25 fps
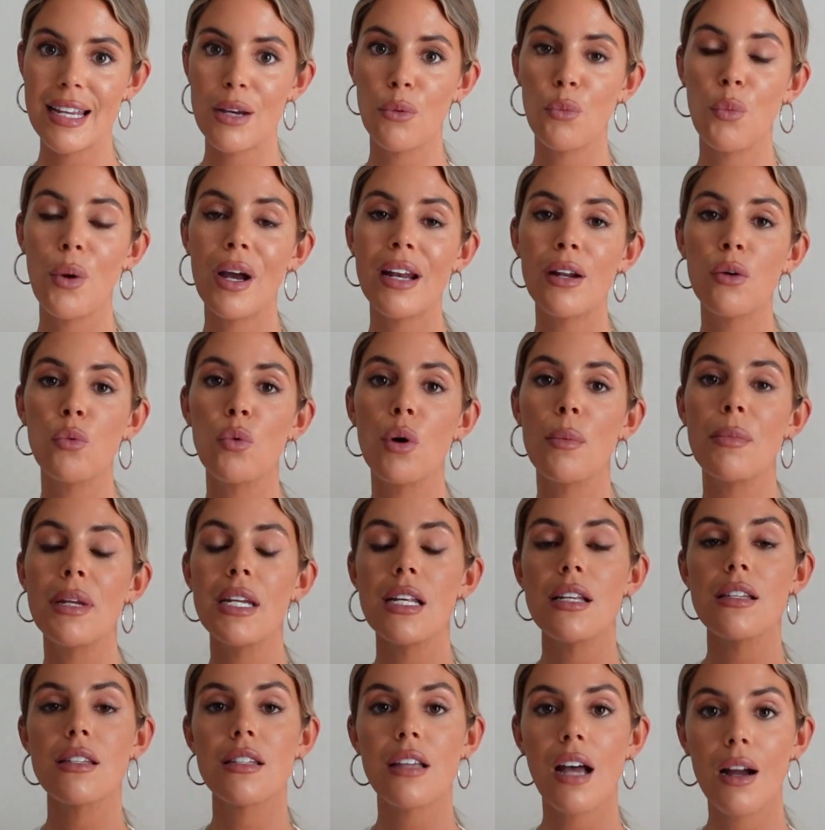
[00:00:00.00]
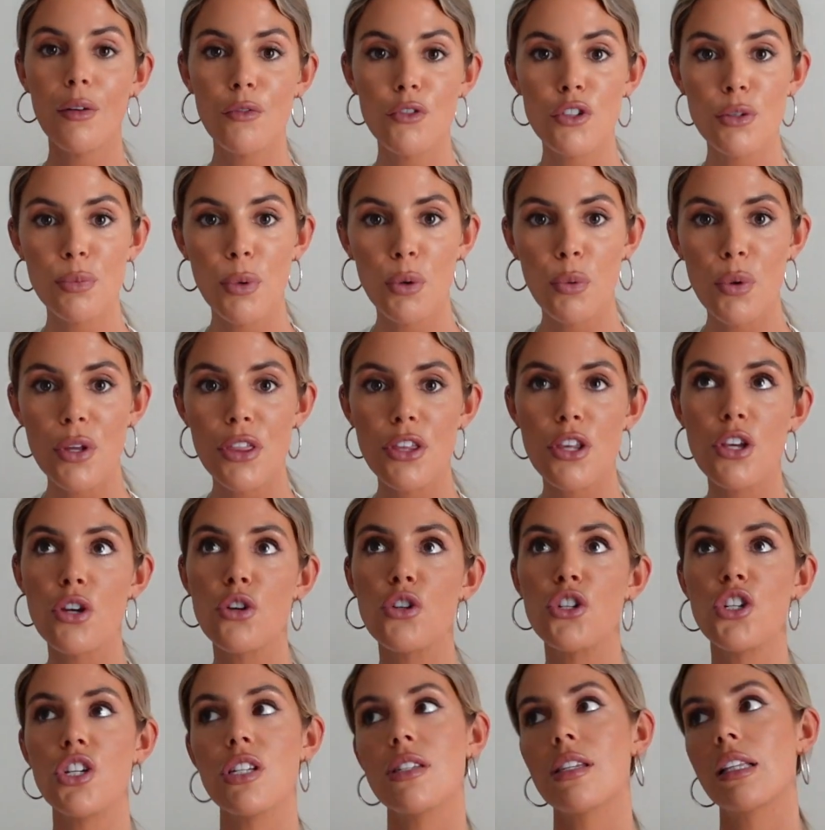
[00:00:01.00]
And when a woman is comfortable with
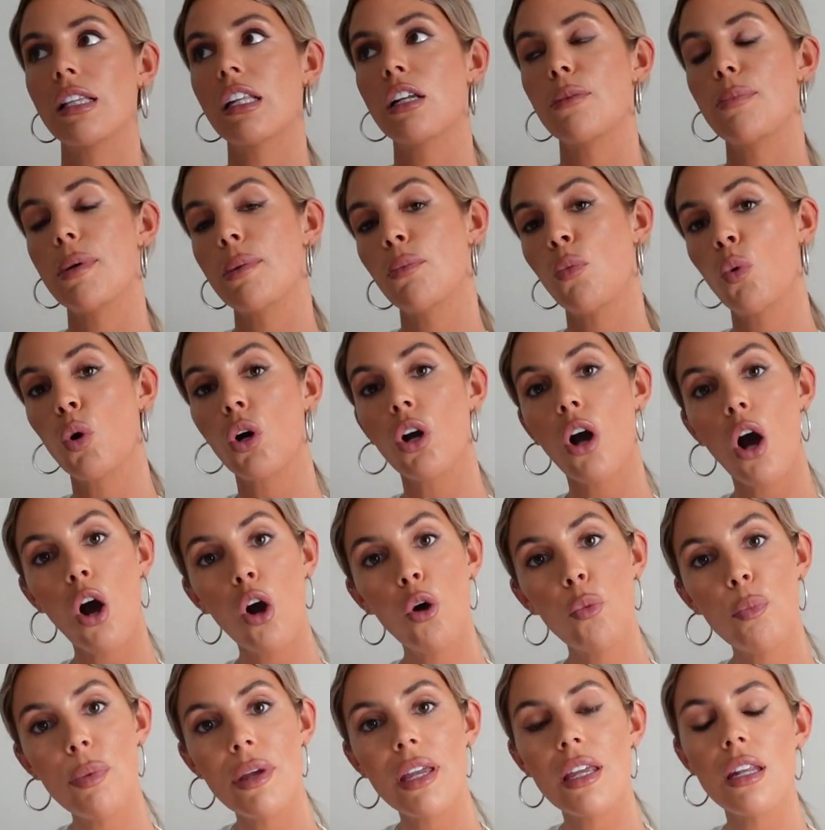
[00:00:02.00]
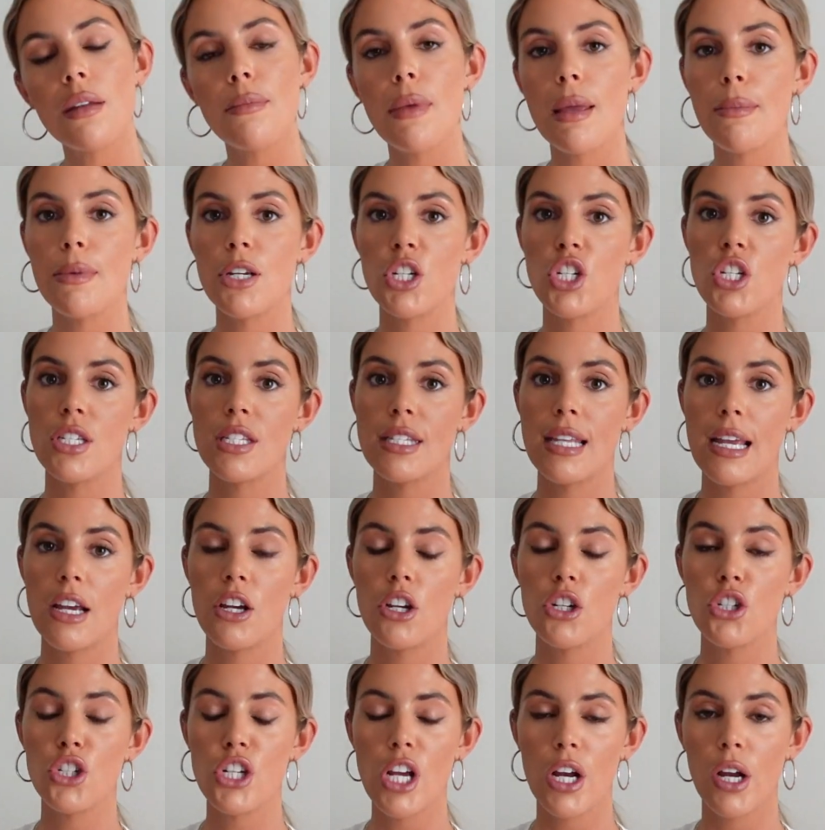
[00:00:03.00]
you, she's a little bit more open, maybe she's
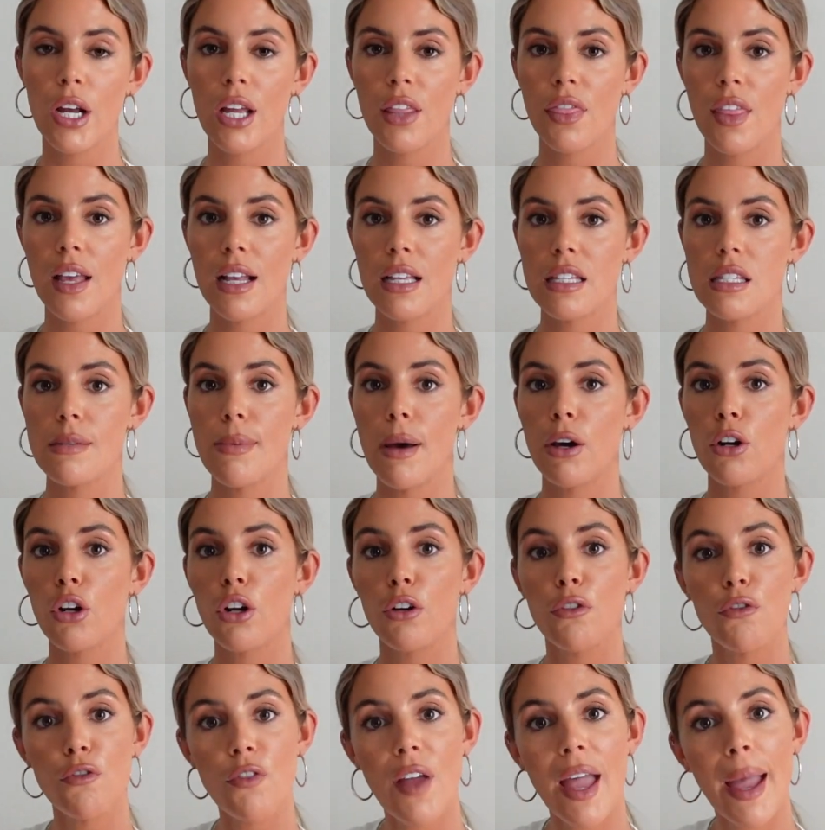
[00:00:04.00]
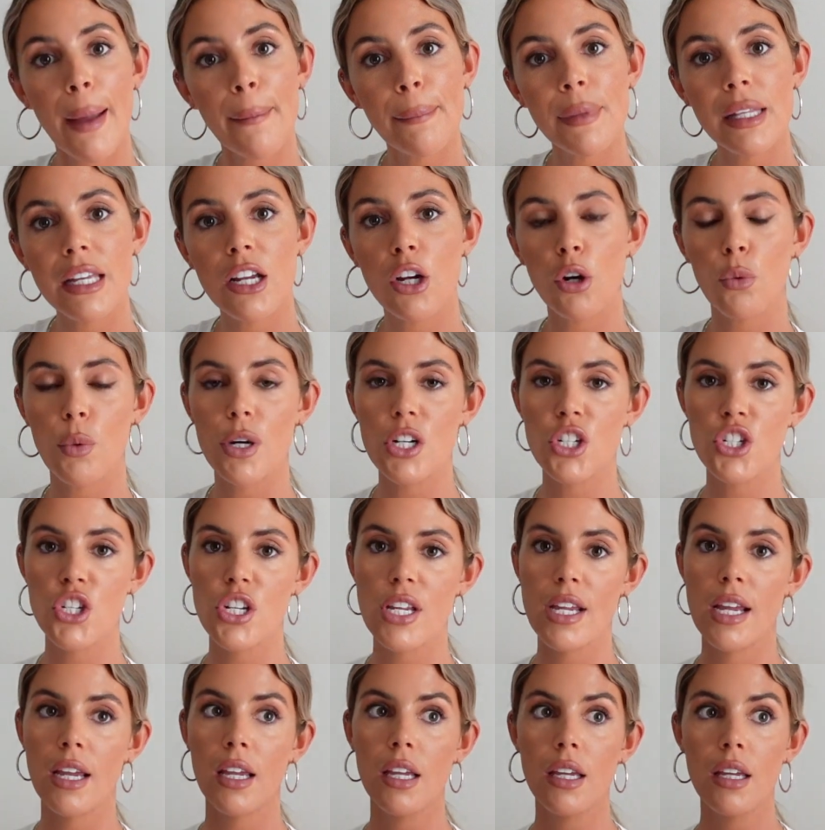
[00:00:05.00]
sharing things about her family or what
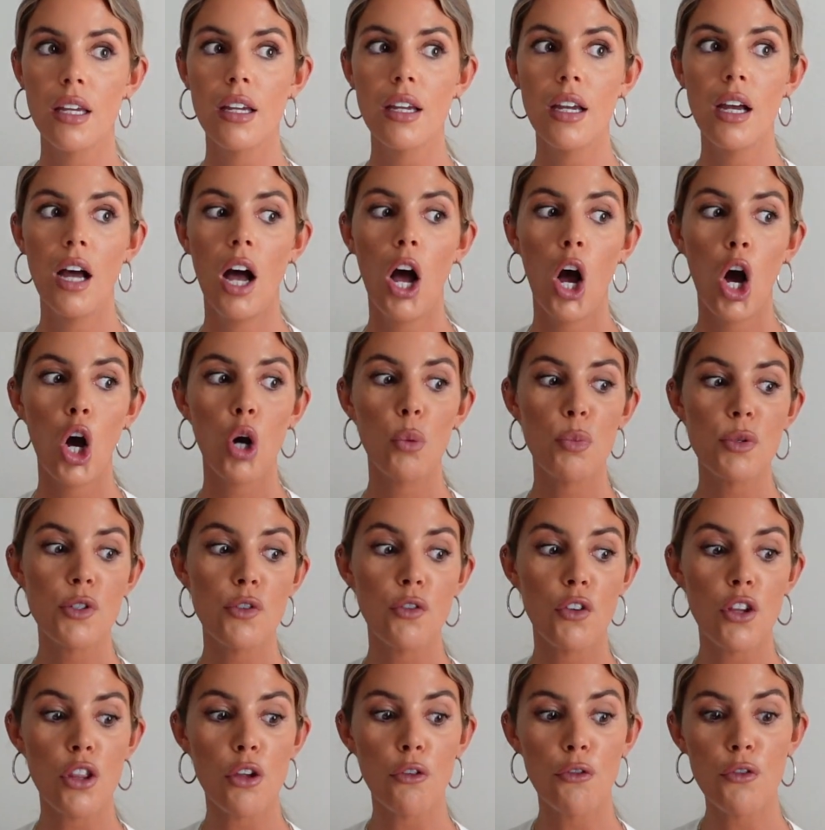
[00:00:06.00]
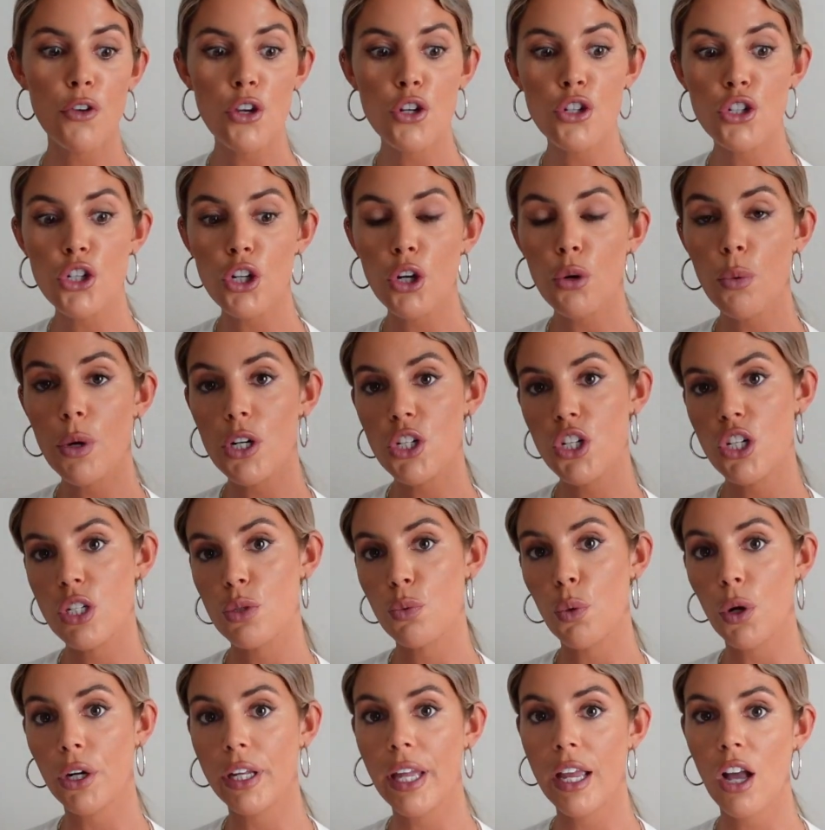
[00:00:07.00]
she hopes for the future, what
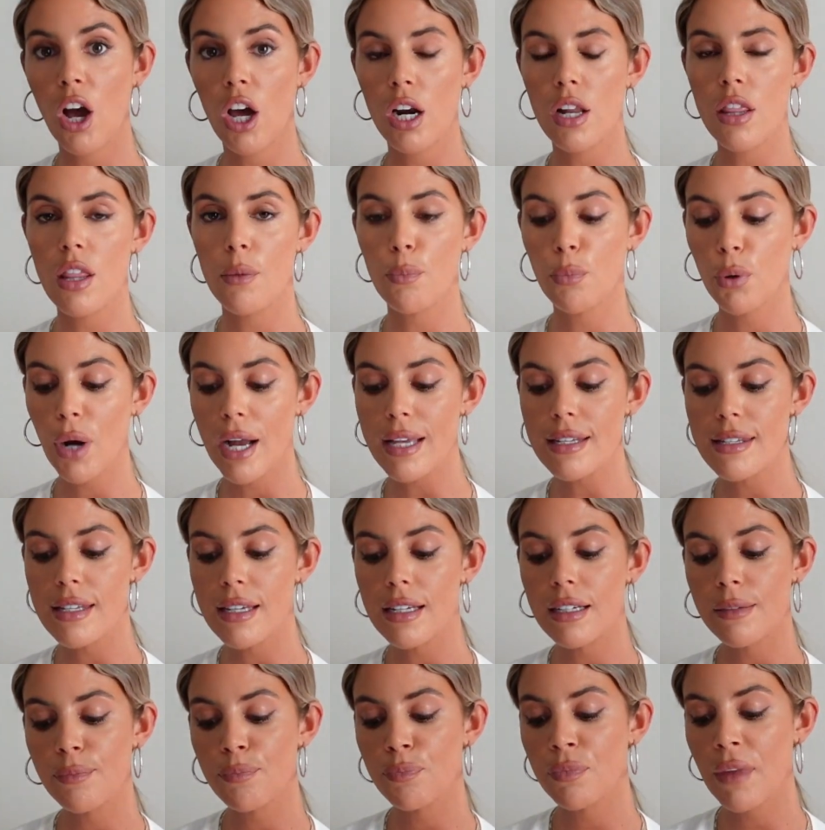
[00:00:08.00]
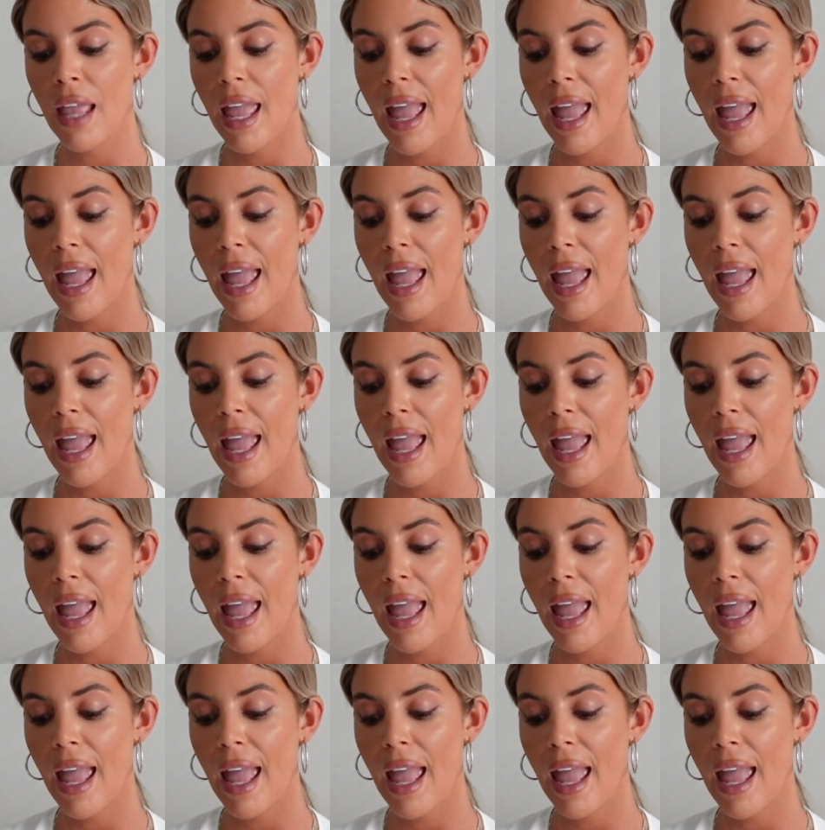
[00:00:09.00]
she's working on in the present.